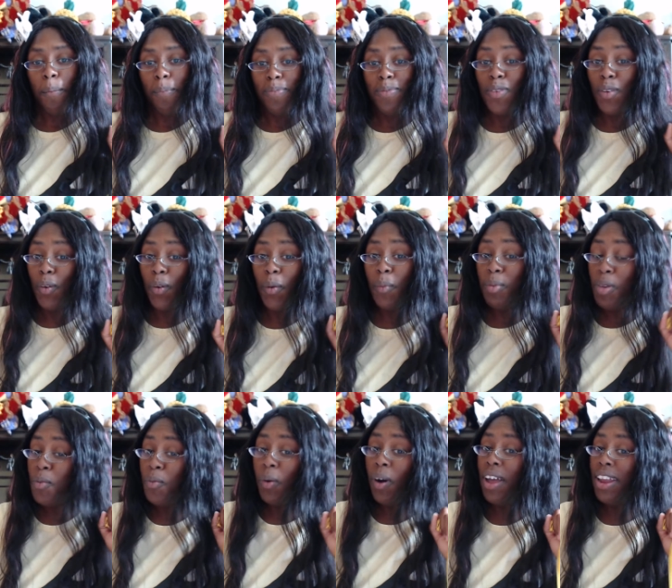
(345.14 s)
You're going to be
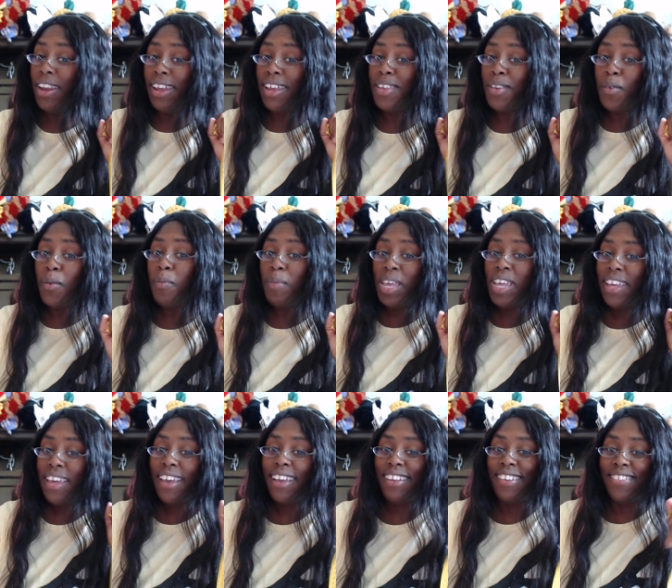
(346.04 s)
wanting it. You're going to be
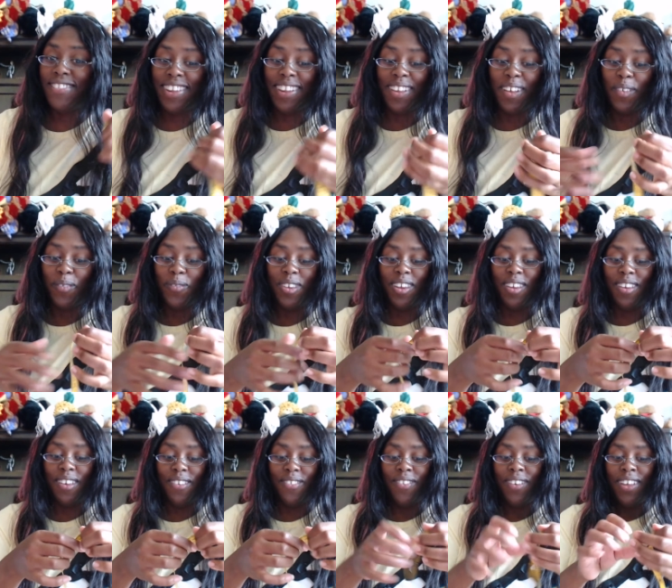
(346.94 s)
kicking yourself,
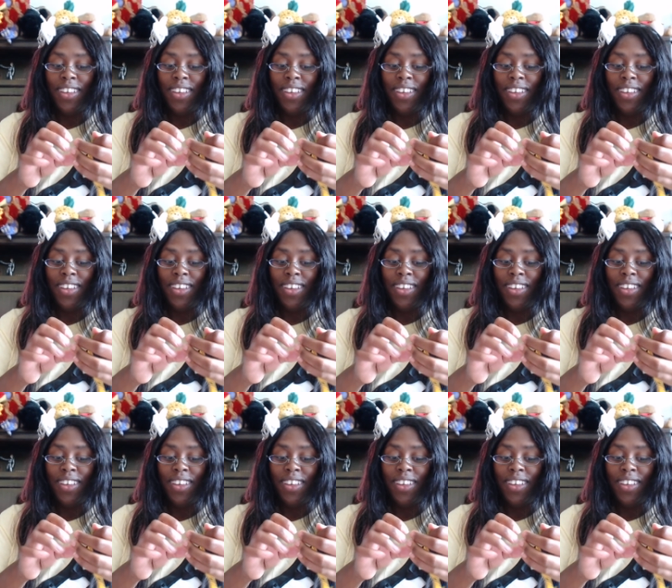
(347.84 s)
too.